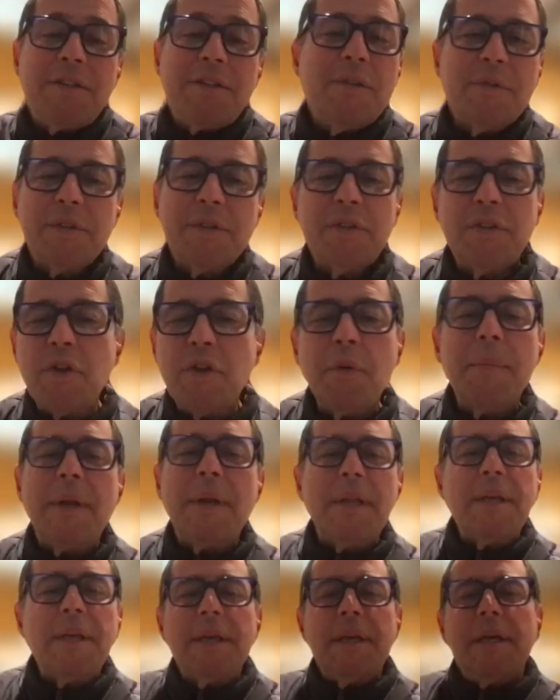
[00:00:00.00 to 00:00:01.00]
There were so
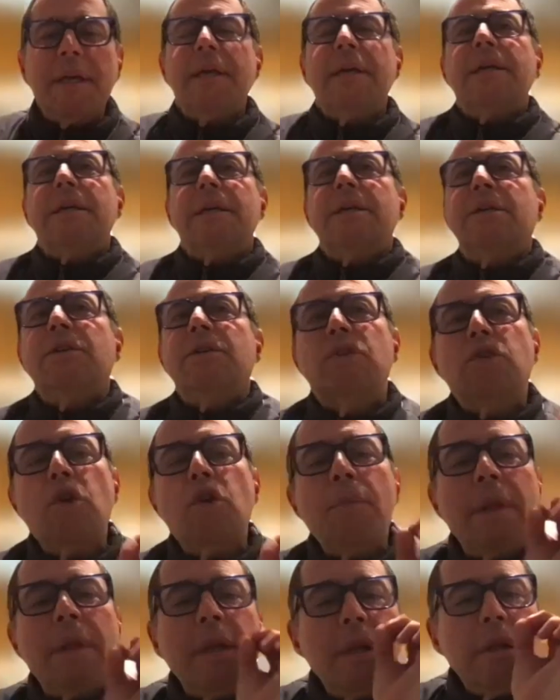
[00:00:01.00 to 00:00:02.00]
many
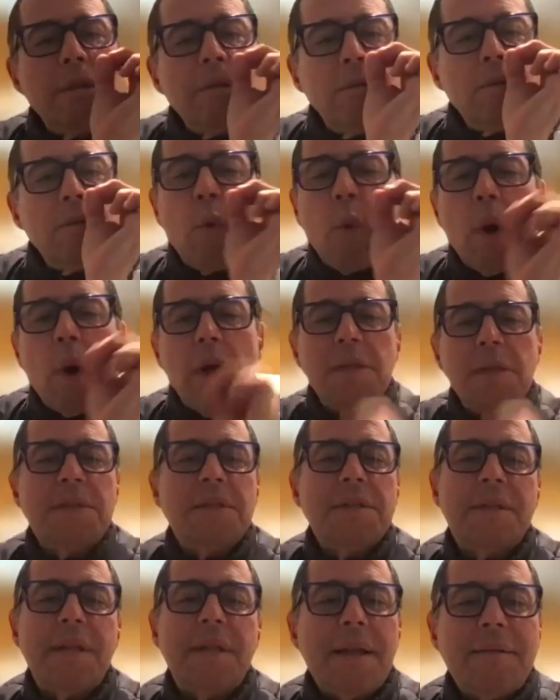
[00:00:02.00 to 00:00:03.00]

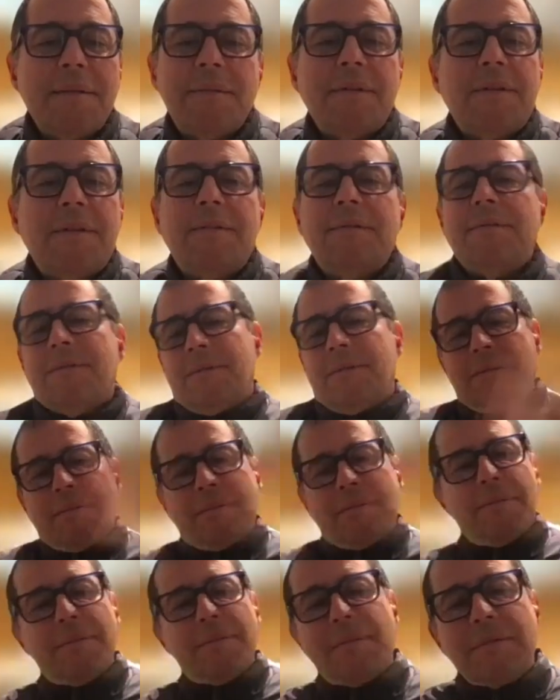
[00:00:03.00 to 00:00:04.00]
nuances that
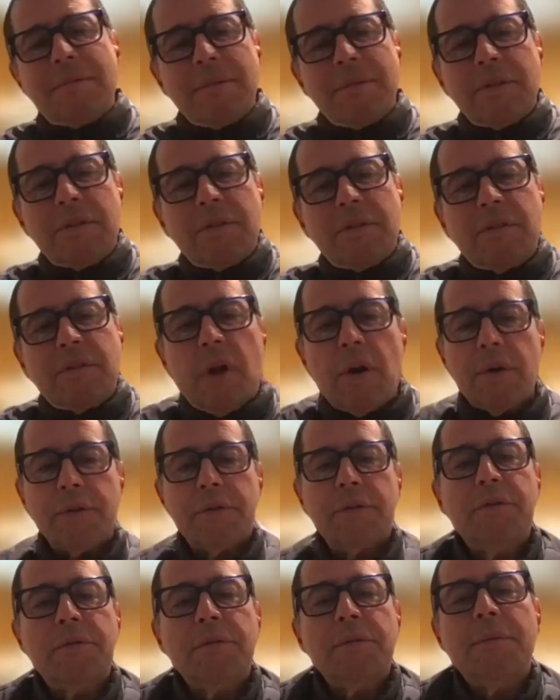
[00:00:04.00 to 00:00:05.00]

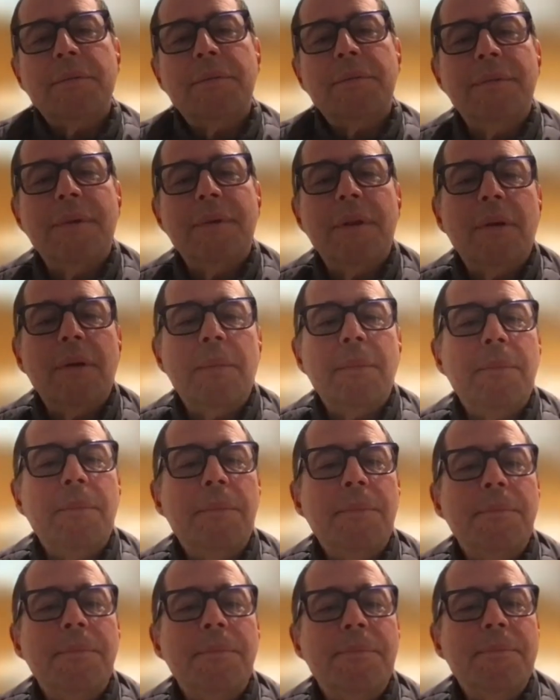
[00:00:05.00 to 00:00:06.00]
started to, you know,
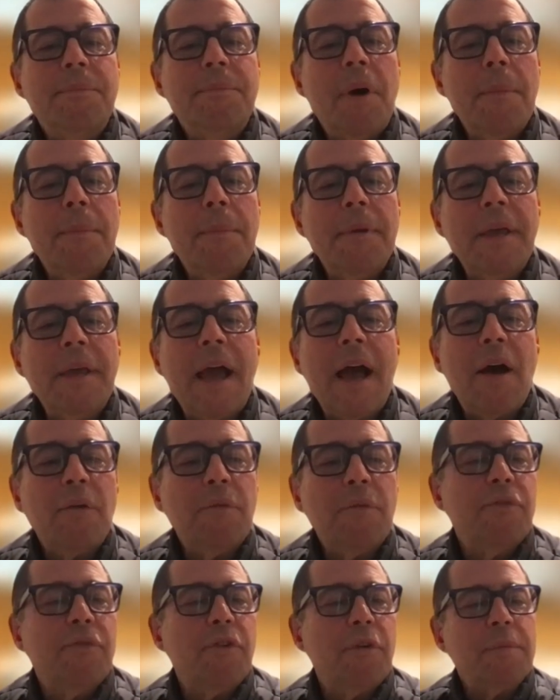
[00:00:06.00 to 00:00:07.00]
popping
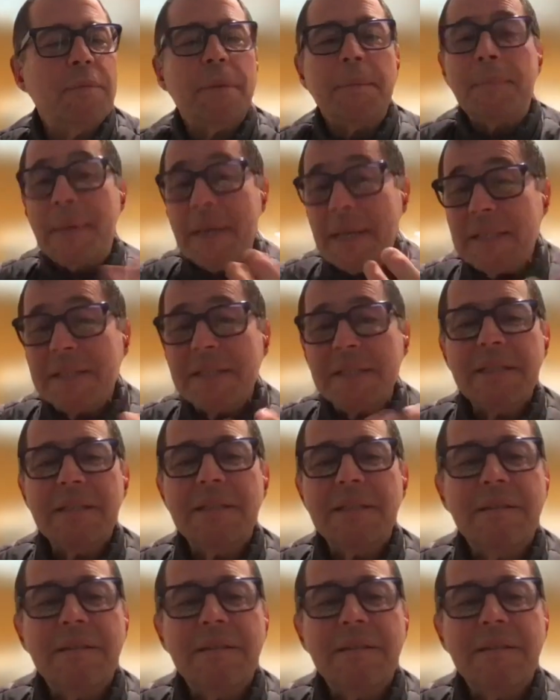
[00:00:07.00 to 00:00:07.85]
out from the mix,